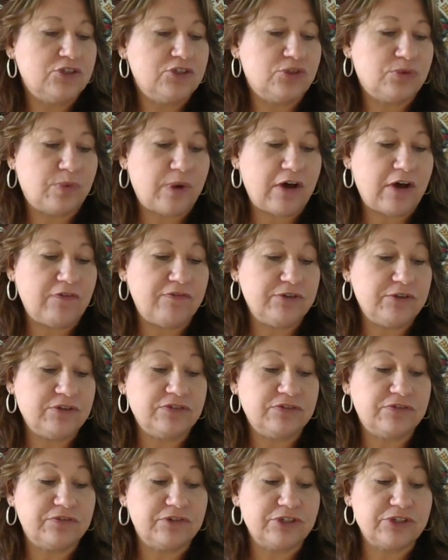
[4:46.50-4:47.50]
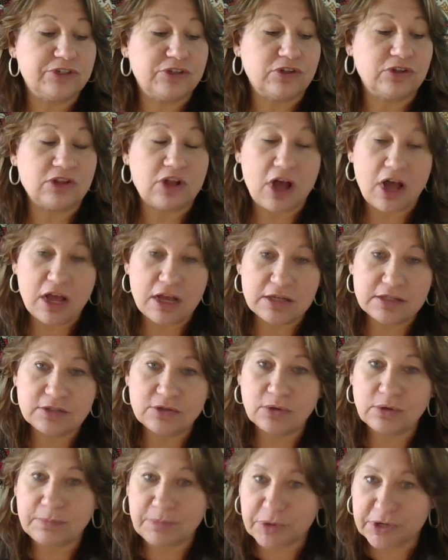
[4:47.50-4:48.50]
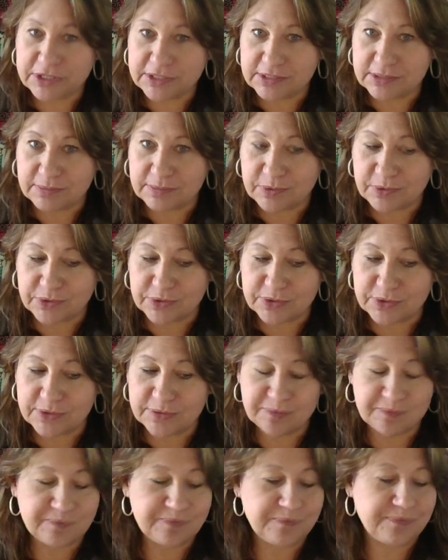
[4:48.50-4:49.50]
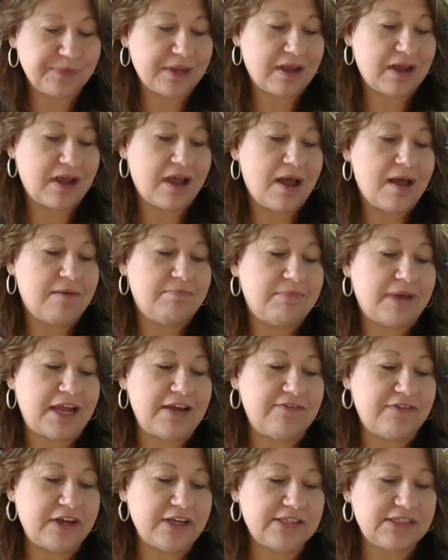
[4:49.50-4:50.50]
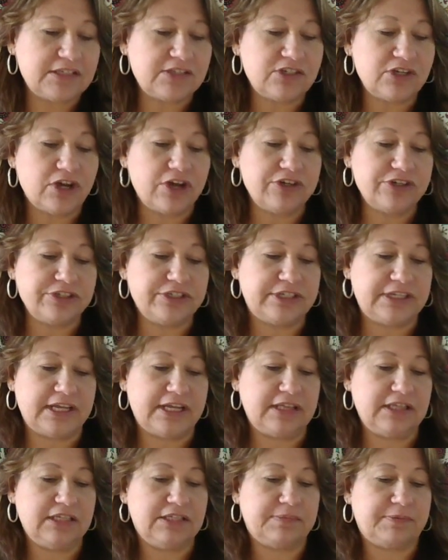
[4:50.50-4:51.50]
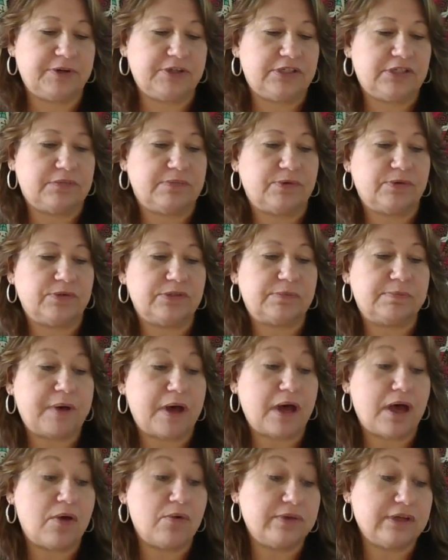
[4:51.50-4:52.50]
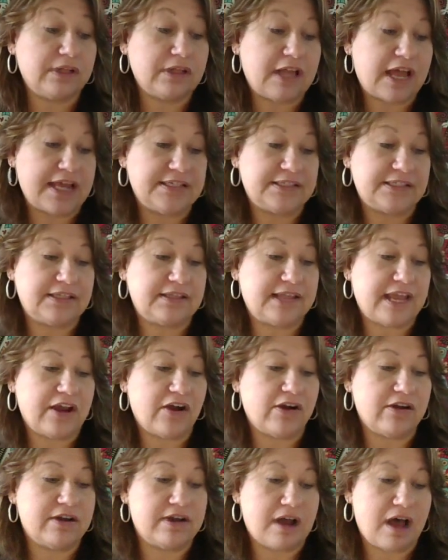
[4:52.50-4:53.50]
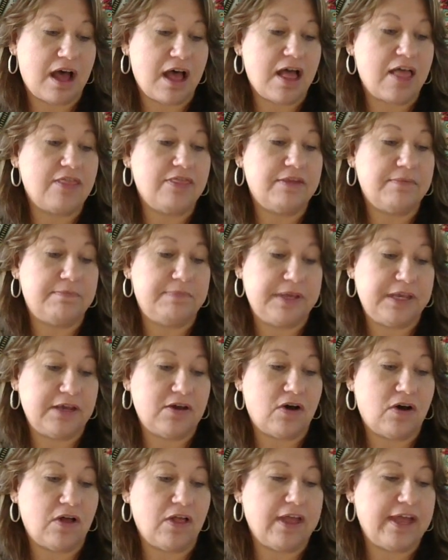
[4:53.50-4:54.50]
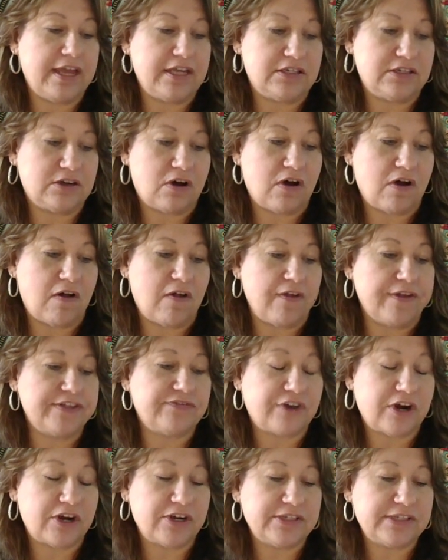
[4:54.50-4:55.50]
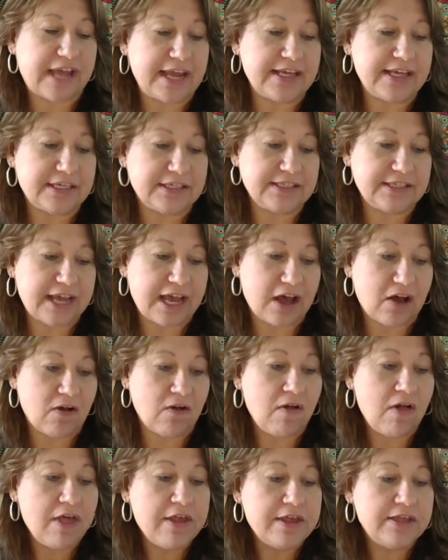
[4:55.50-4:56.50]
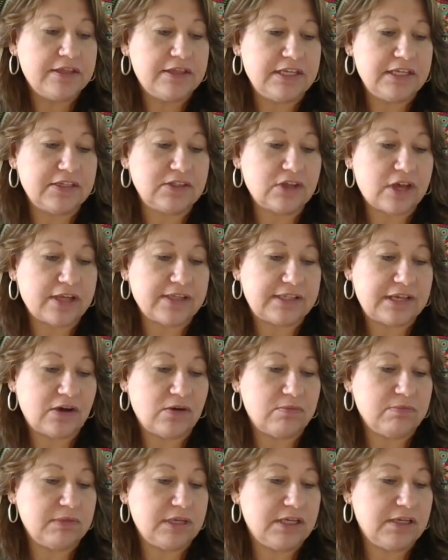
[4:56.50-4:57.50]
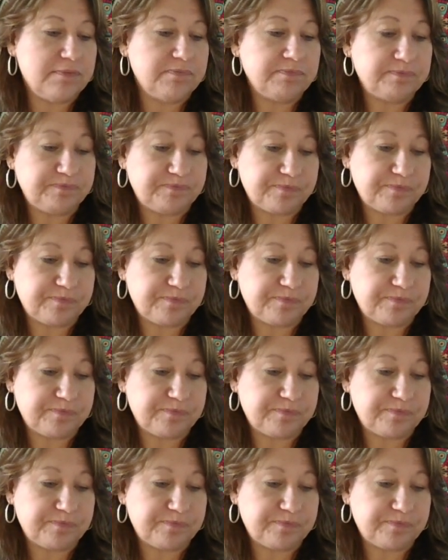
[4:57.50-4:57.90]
12 universal laws or principles. My advice is to understand these principles, but realize that they are not the be-all, end-all. As far as I can tell, these laws help me